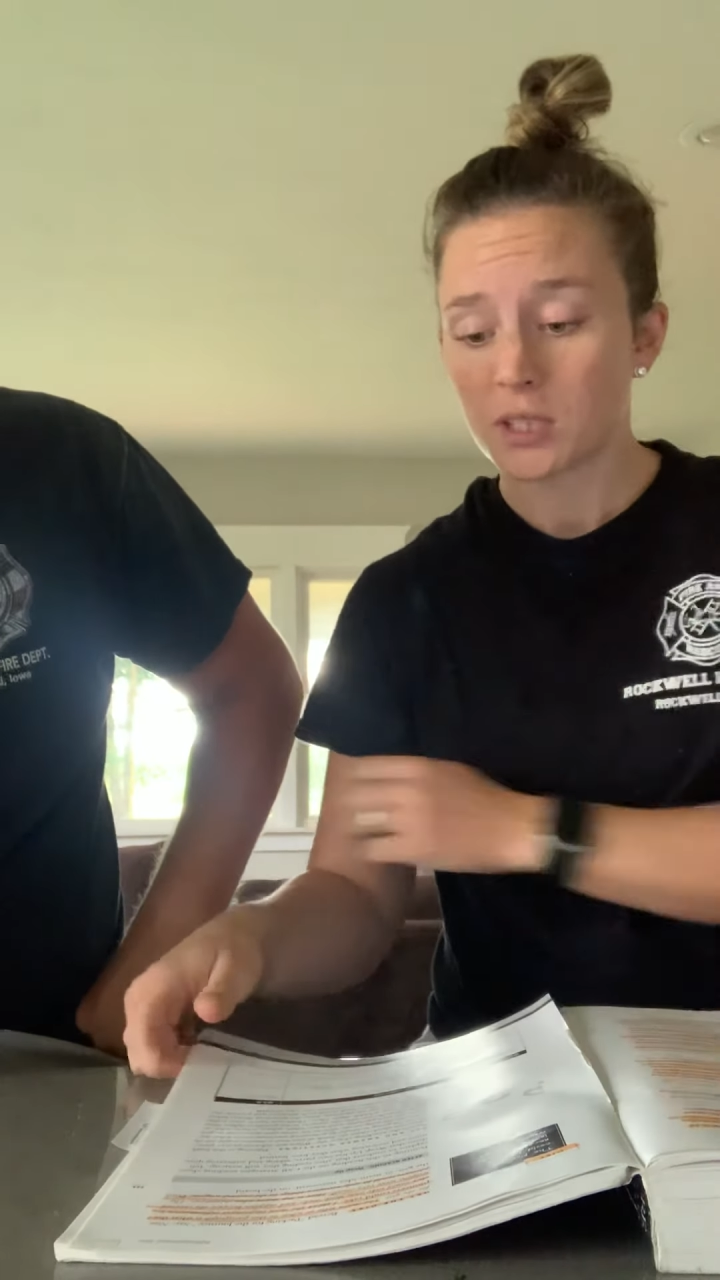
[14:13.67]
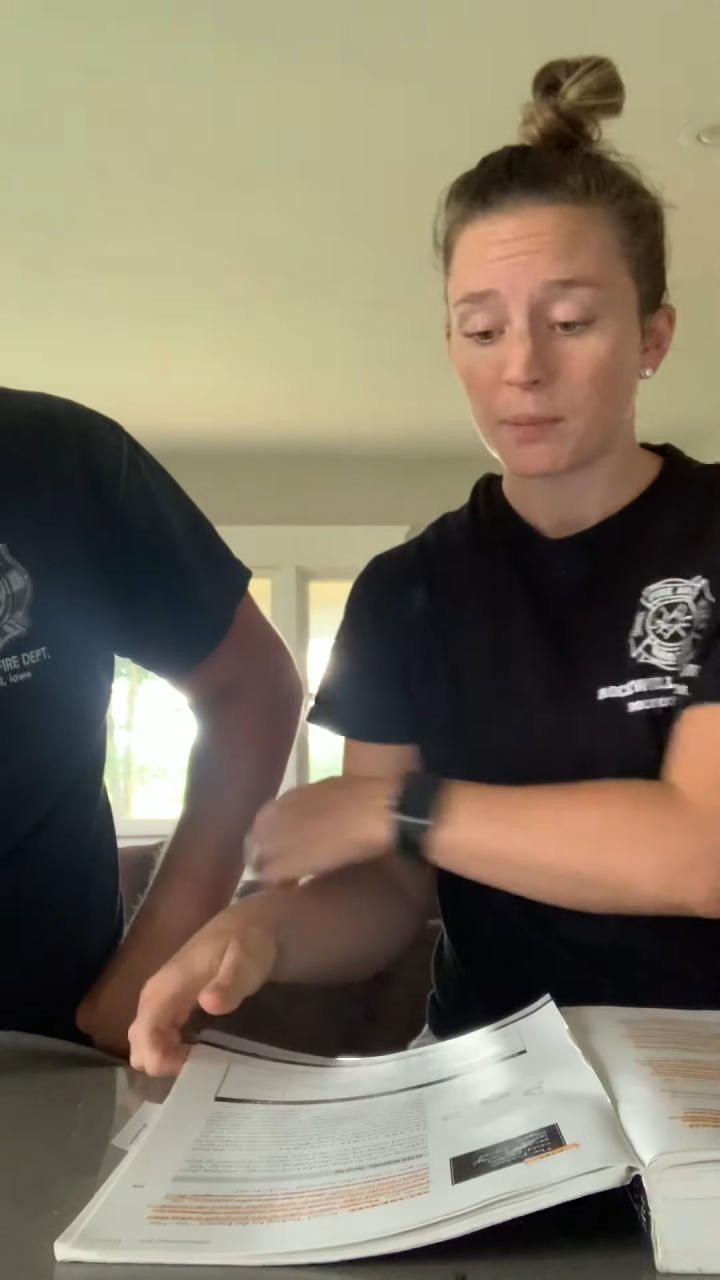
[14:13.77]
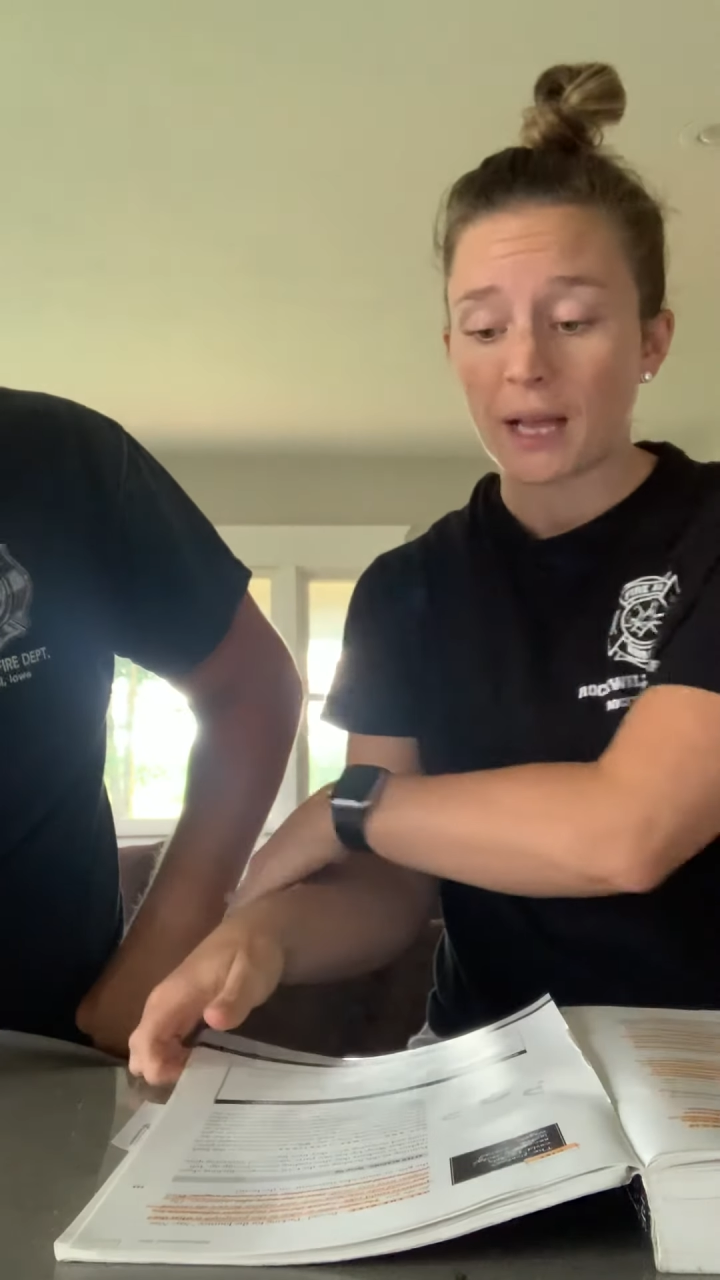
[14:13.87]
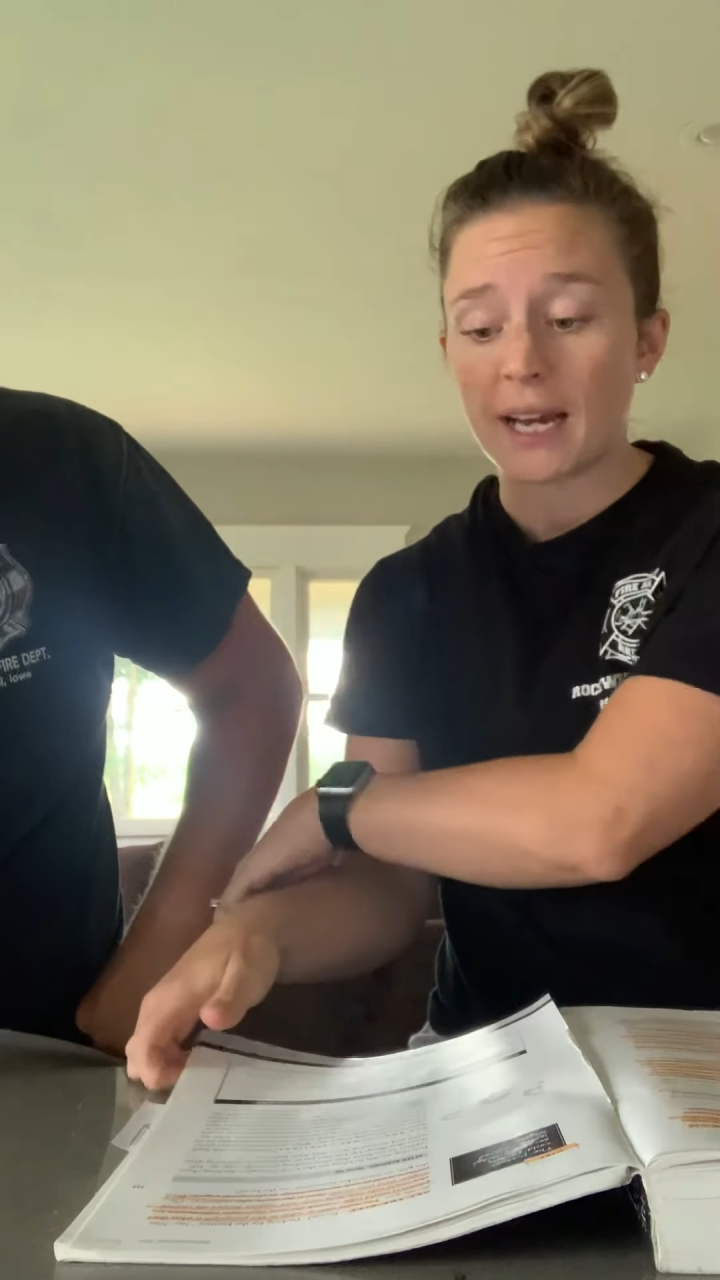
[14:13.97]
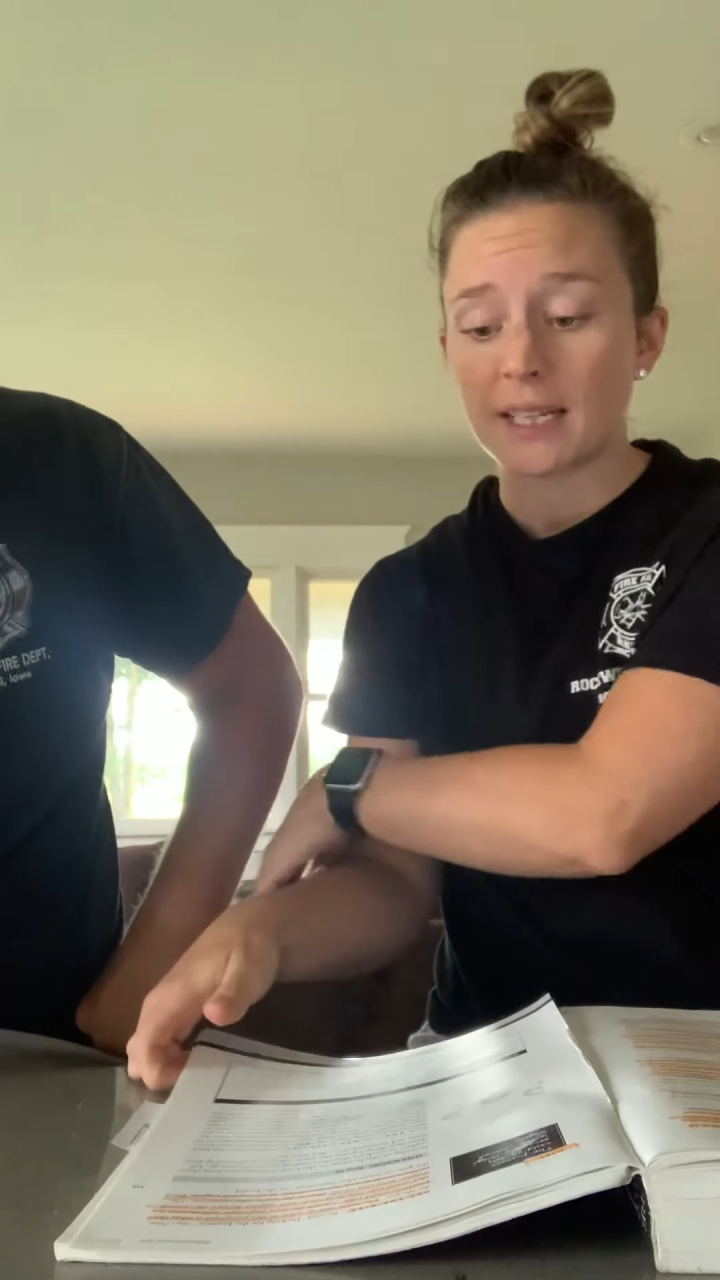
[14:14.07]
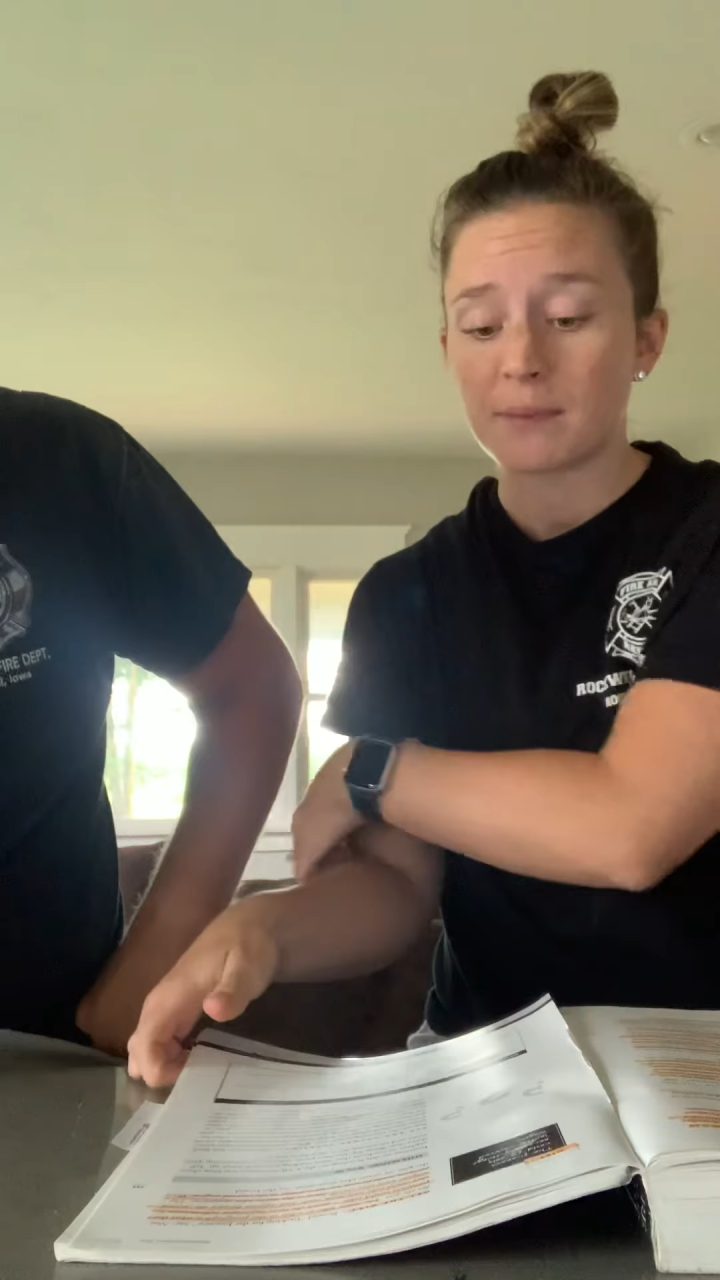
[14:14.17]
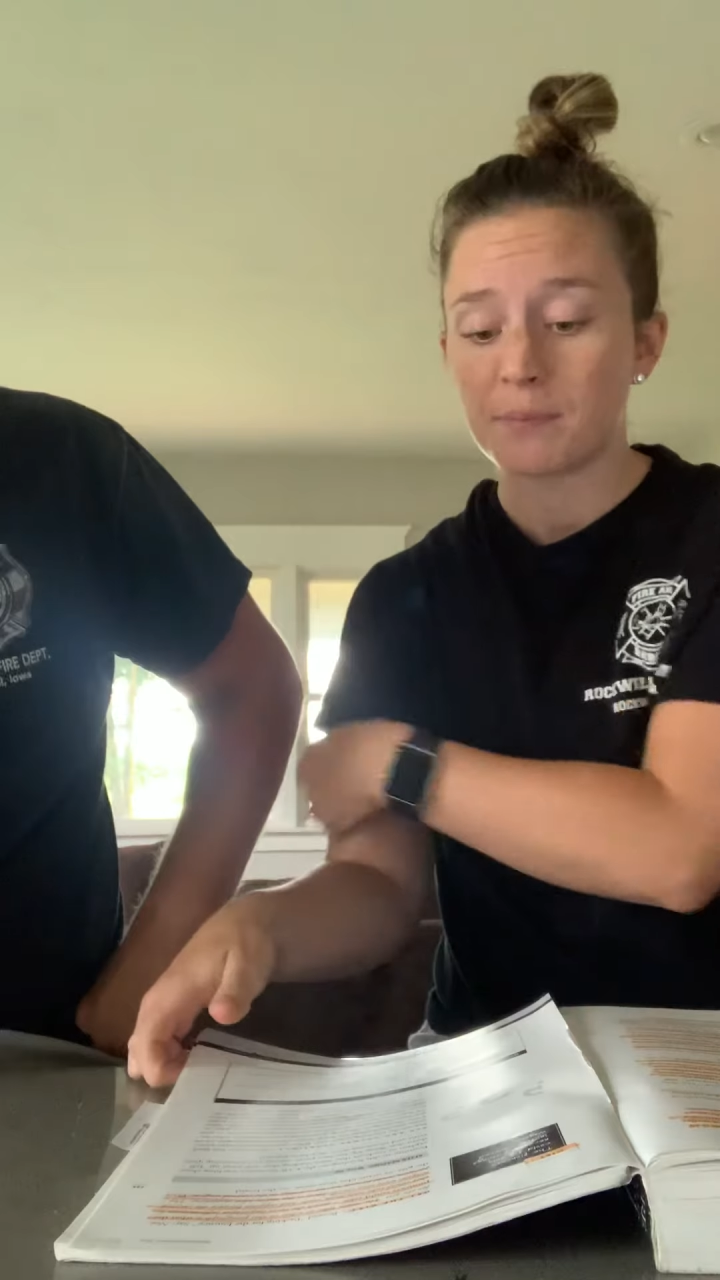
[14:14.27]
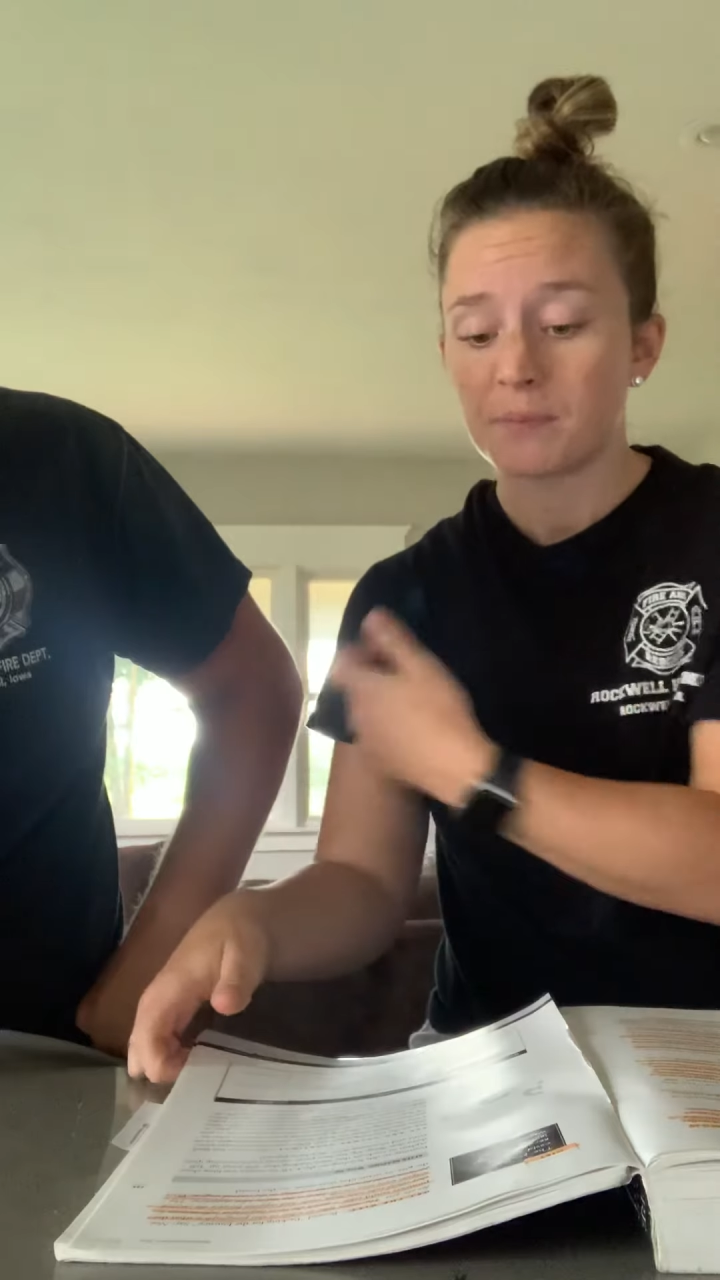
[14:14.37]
supplies.